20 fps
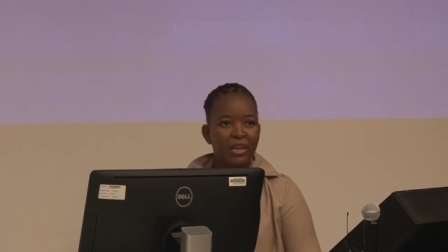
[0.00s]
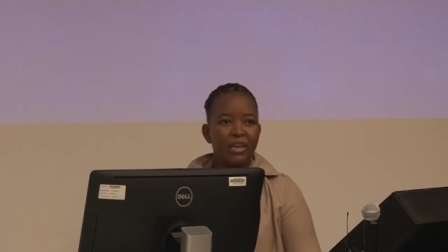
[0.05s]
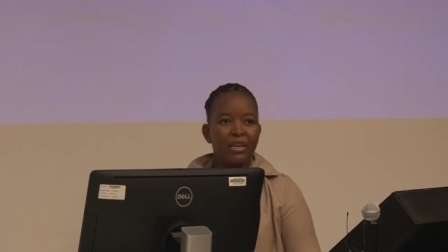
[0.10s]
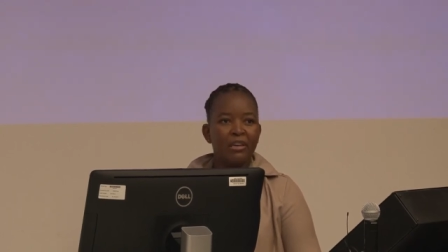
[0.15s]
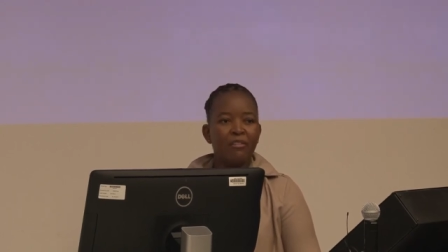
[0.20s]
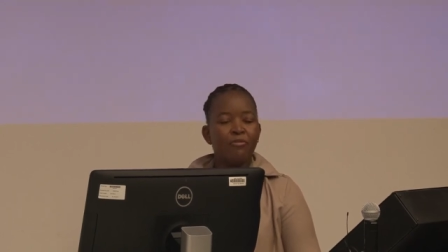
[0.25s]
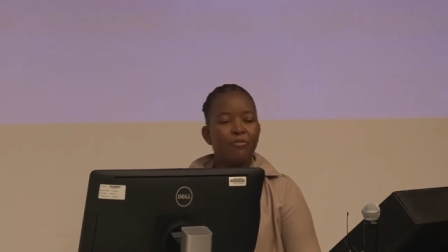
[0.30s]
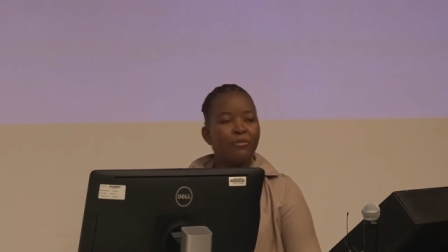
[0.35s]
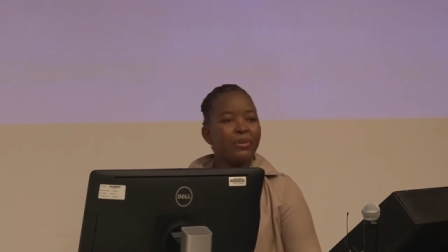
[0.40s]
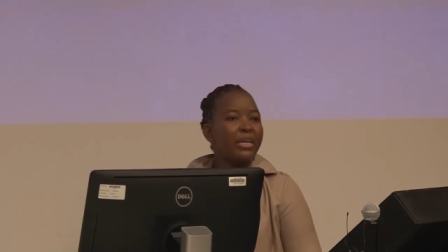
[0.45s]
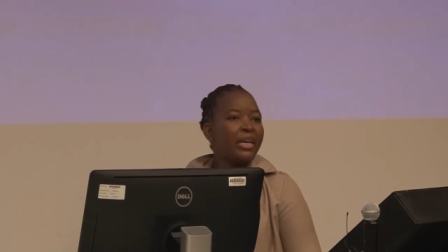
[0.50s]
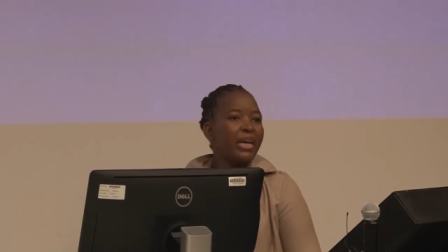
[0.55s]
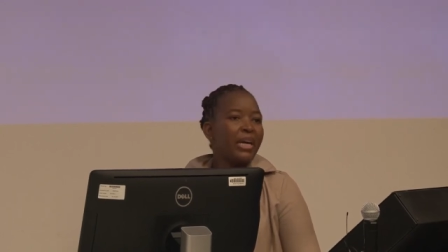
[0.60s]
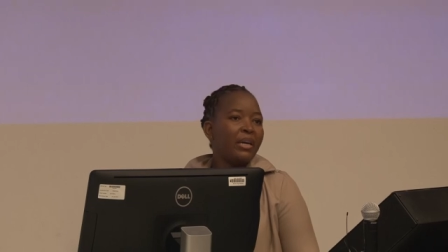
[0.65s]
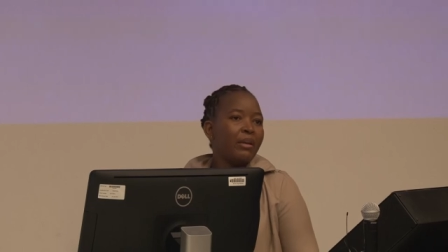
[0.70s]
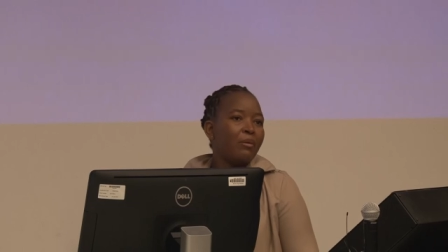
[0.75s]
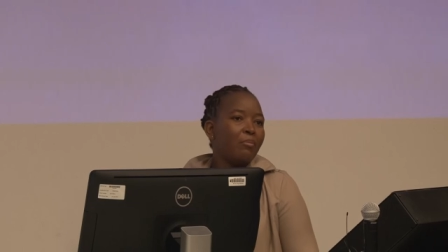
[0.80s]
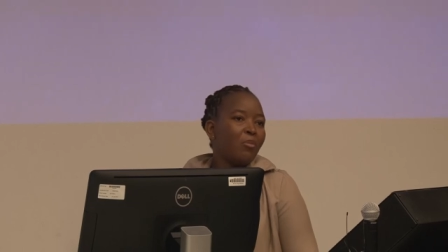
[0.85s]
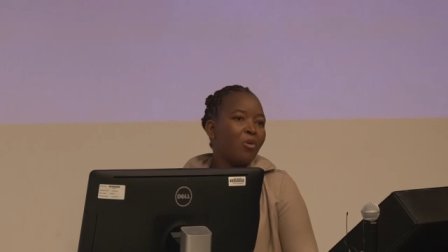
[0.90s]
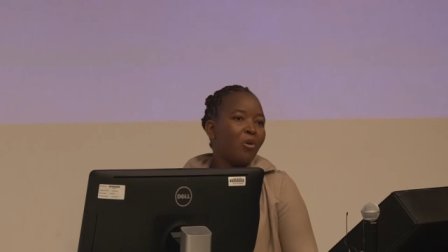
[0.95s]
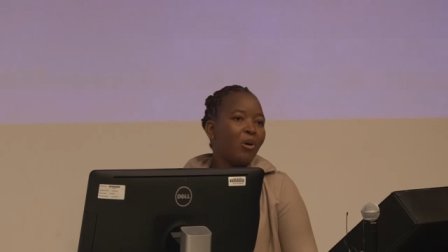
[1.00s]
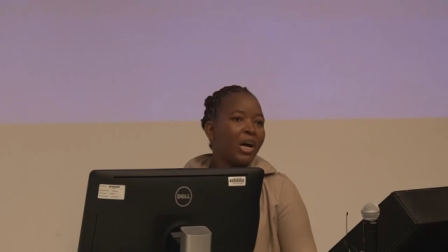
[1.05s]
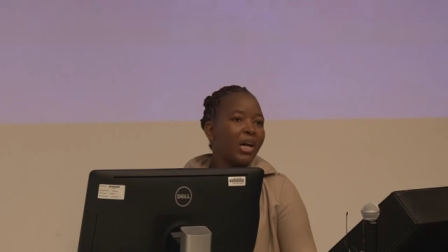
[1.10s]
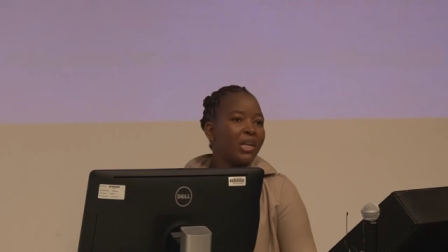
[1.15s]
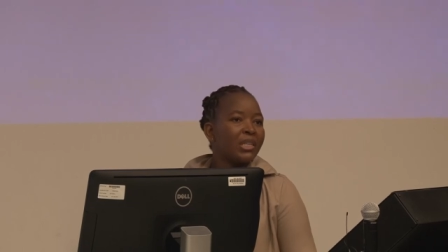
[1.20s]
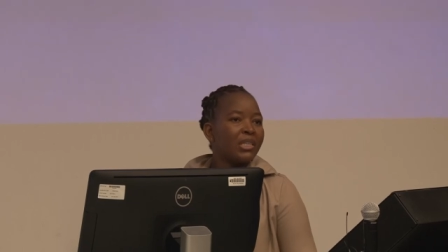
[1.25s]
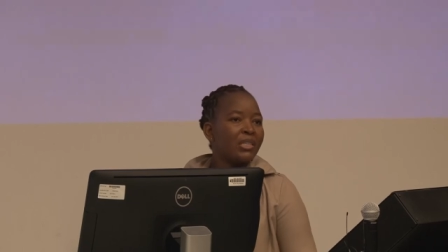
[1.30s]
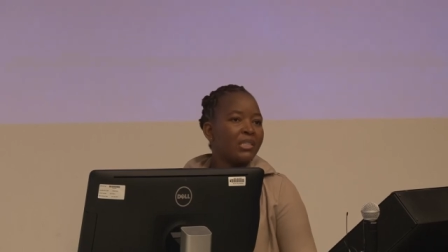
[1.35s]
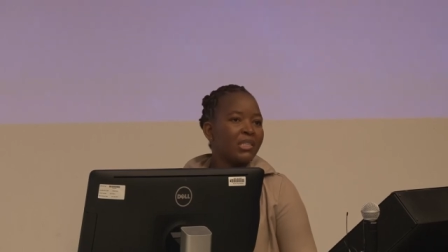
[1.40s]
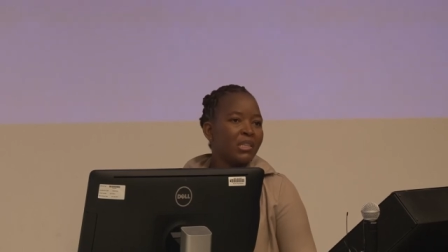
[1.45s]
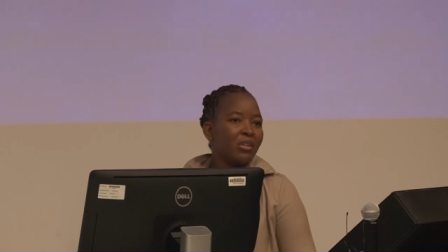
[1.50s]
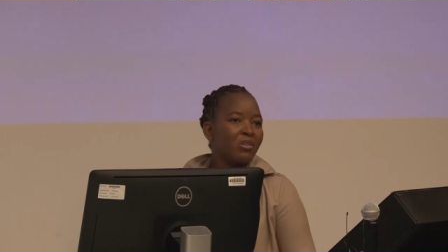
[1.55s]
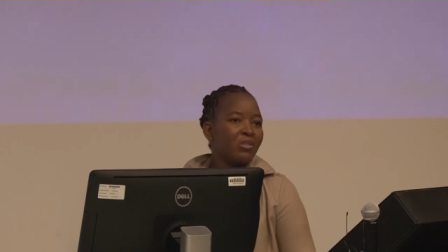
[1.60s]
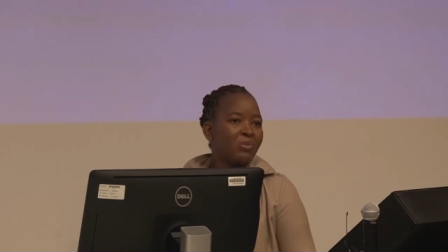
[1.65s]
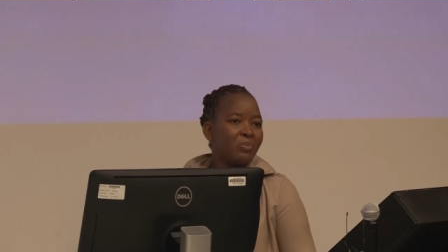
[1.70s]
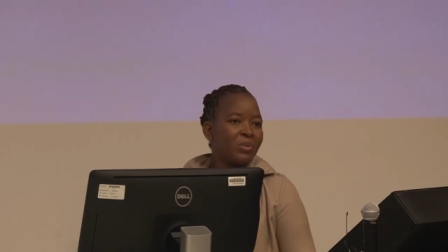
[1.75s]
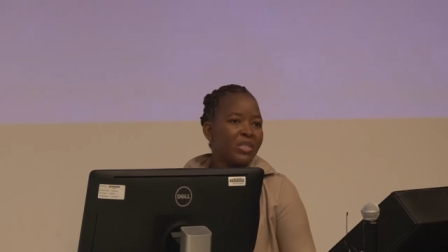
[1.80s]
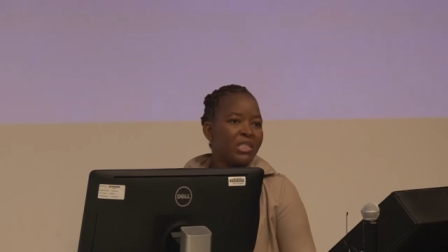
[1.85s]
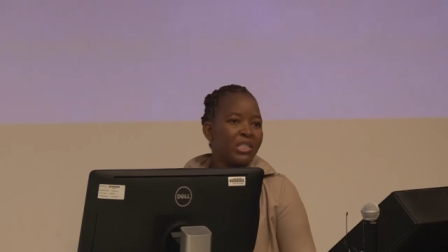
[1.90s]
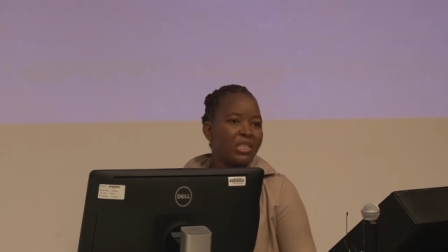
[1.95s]
If we had more ultrasound
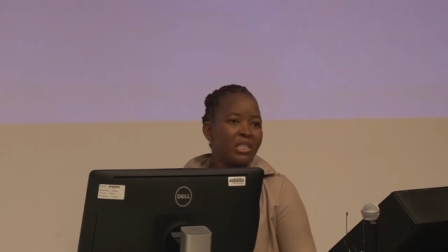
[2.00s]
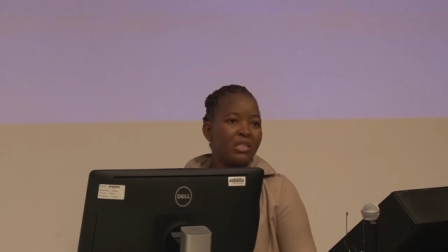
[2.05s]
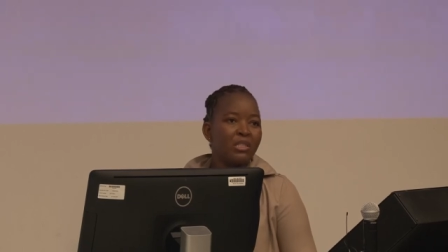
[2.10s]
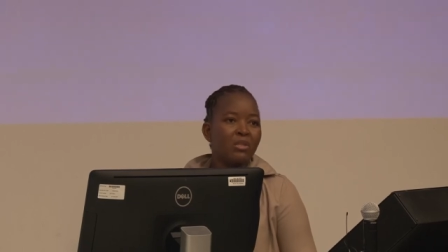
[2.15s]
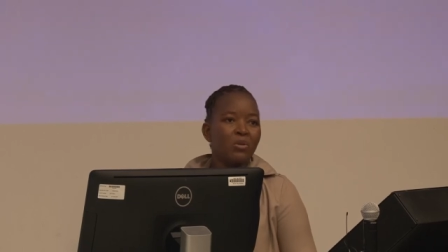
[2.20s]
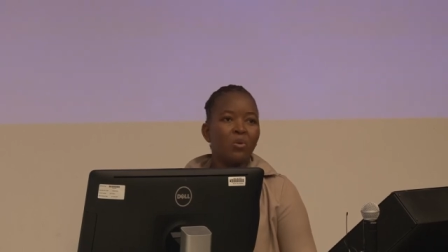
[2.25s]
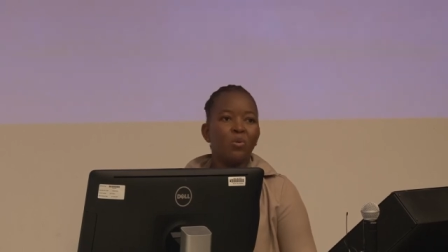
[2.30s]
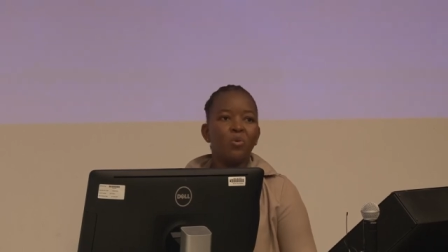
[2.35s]
machines,